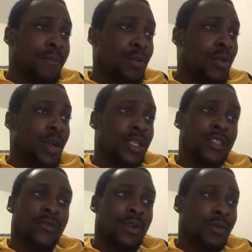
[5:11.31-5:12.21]

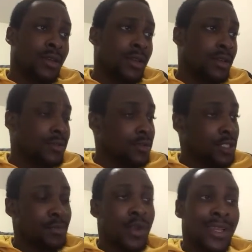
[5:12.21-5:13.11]
points from
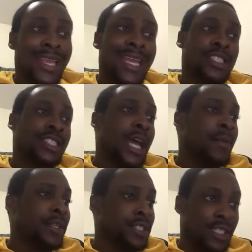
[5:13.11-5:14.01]
this boy Lance
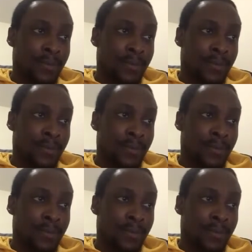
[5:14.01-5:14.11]
Thomas.